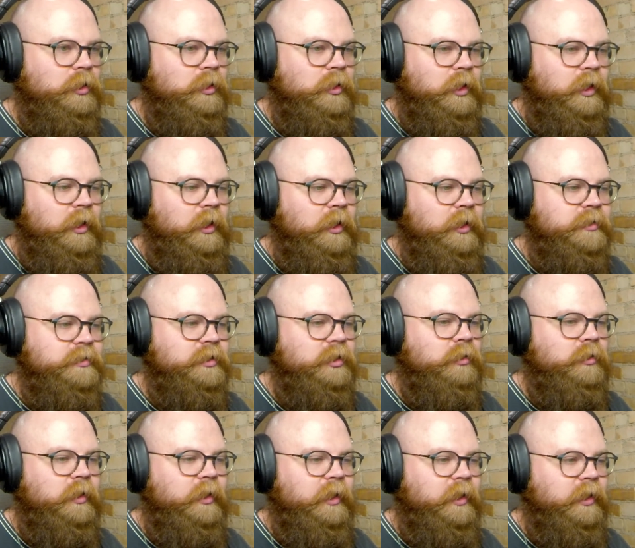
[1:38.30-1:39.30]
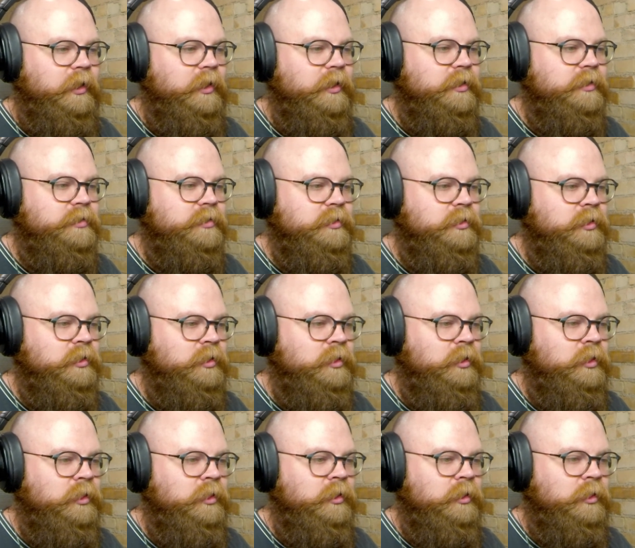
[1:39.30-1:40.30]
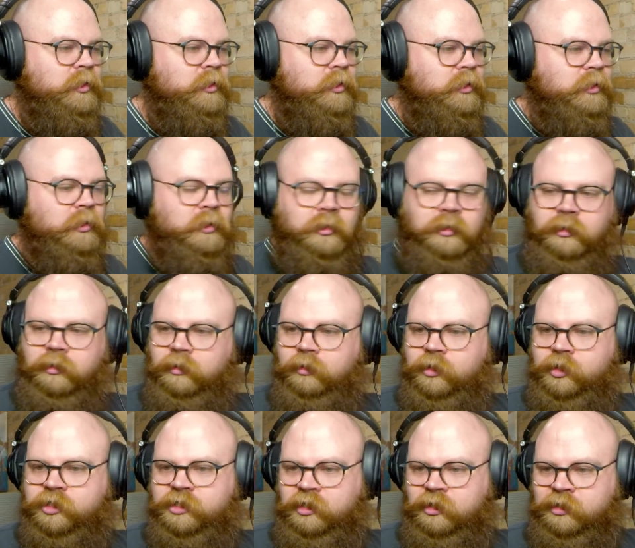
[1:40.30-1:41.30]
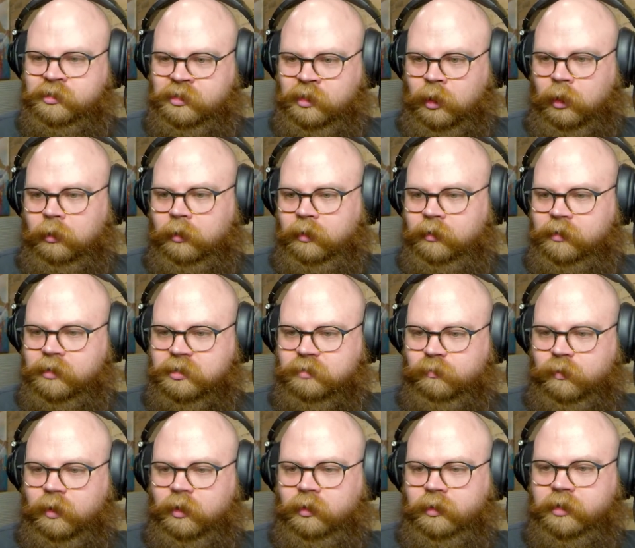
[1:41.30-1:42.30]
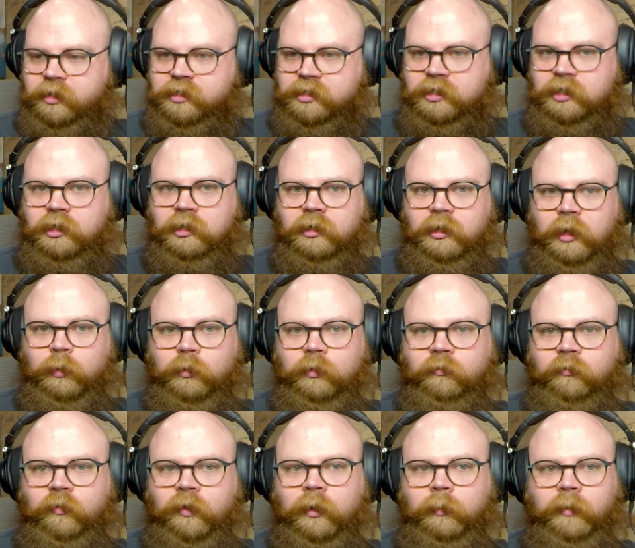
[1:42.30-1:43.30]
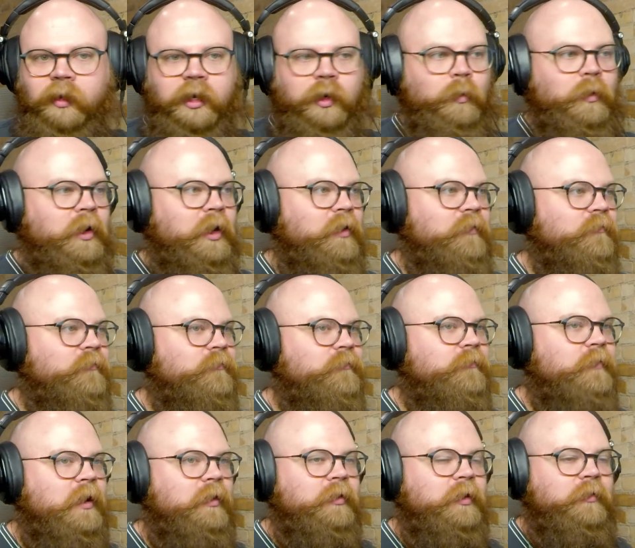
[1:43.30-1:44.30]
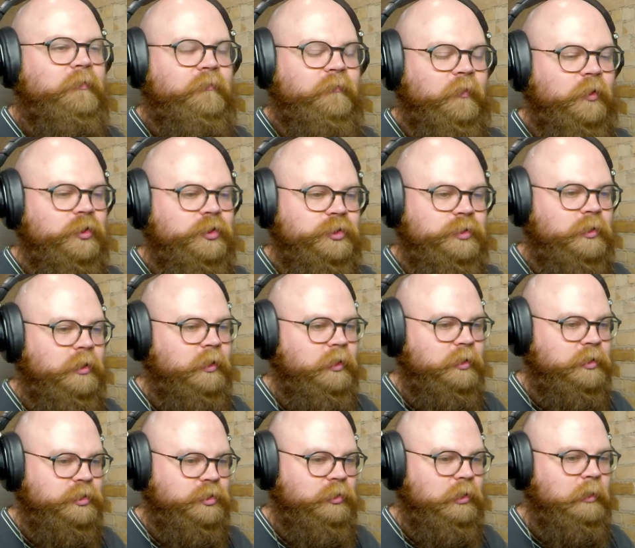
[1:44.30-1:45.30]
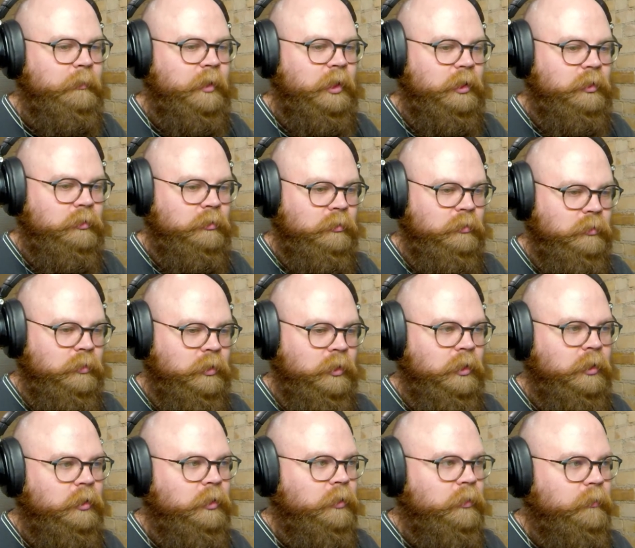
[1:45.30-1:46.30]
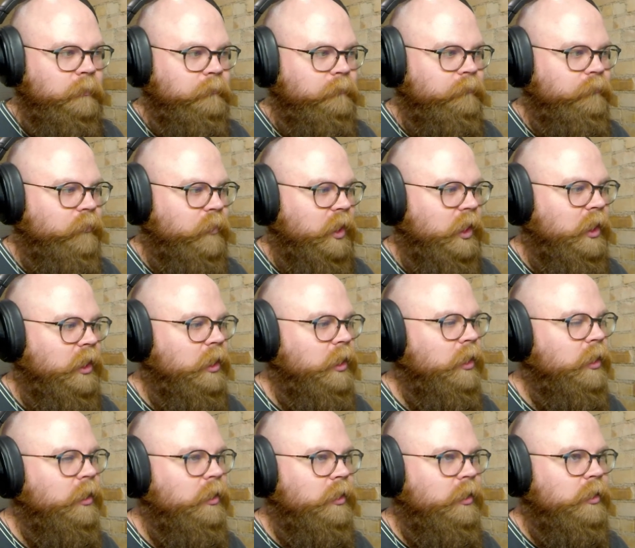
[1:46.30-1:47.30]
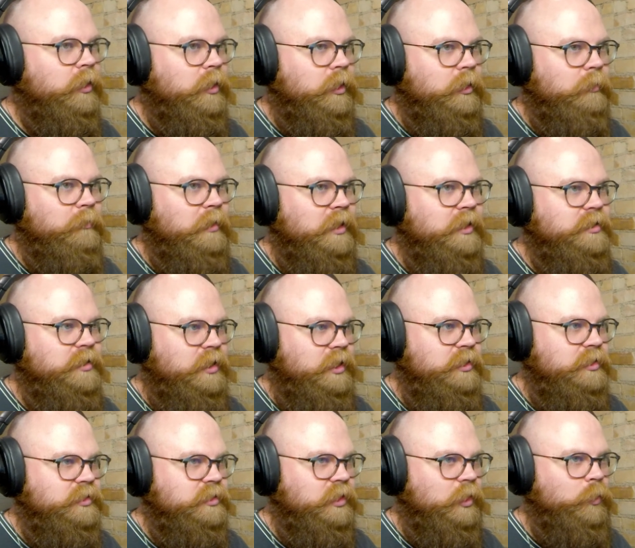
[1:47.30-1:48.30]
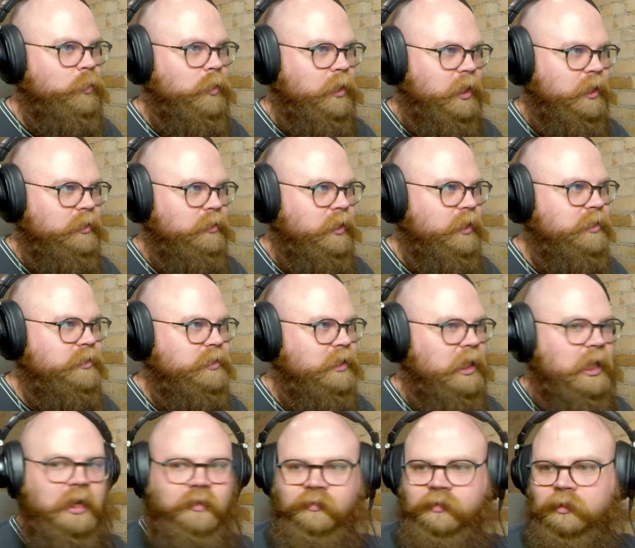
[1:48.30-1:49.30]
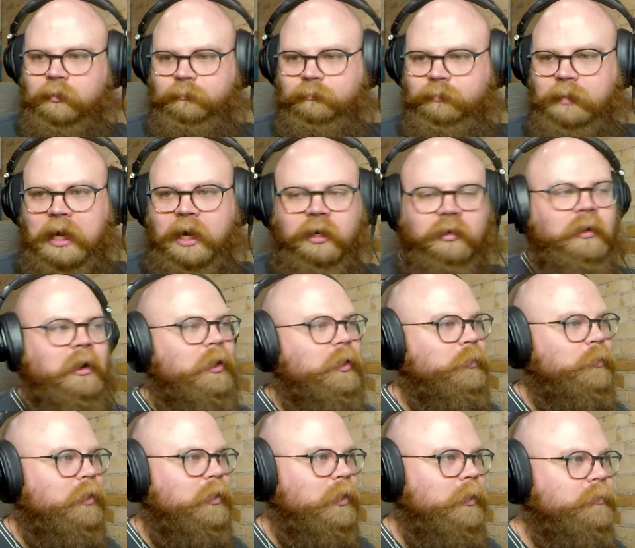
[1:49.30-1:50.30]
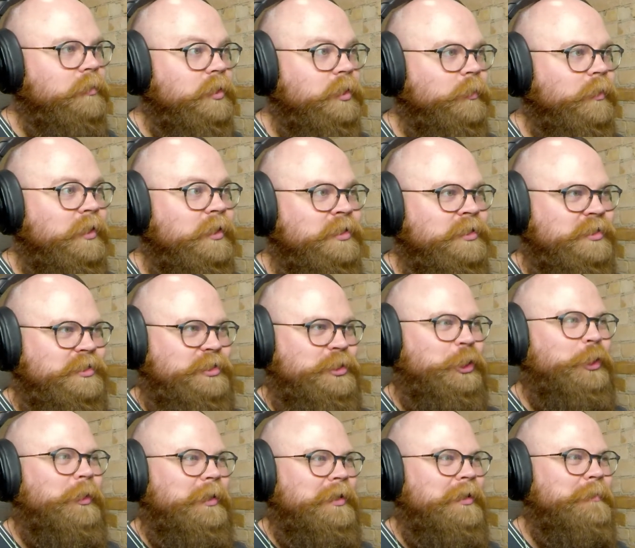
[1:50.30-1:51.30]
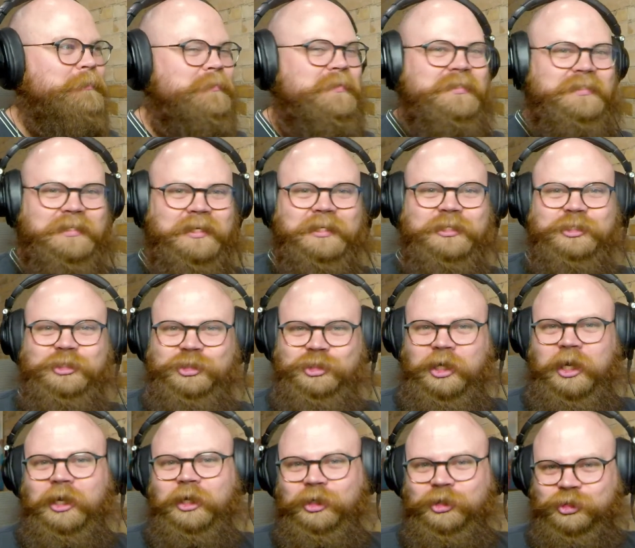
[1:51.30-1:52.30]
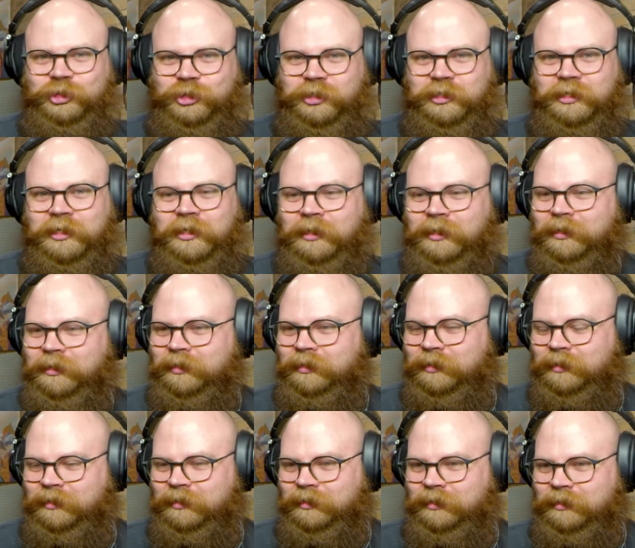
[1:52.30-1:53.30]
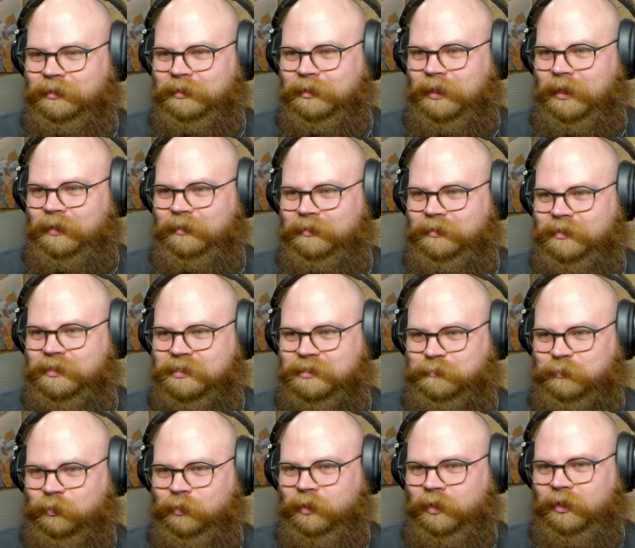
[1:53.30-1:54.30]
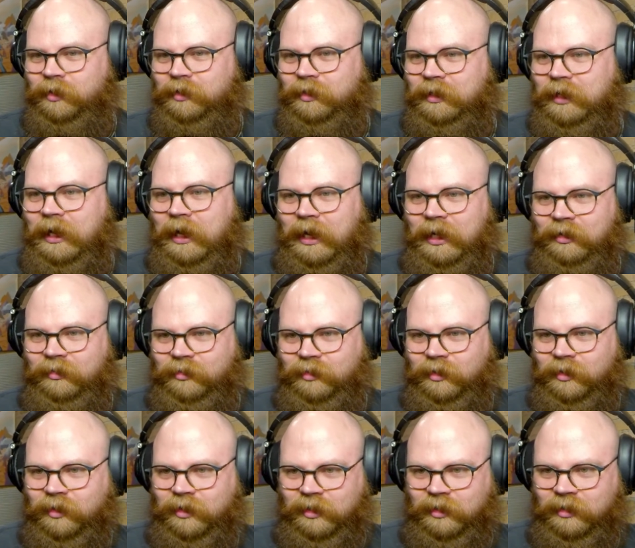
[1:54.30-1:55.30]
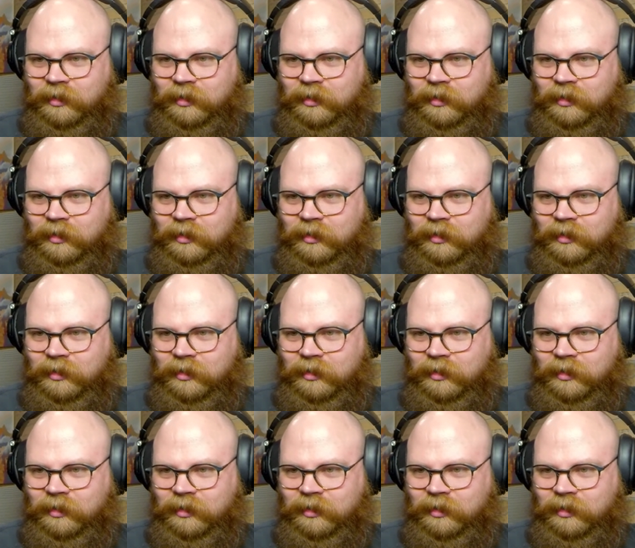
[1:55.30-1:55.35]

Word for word: Eh, it's alright, I guess. There's songs that are in this playlist that were from like when I very first started streaming. Uh, and my tastes on what I like to have in the background while I'm doing streams has changed at this point, I think.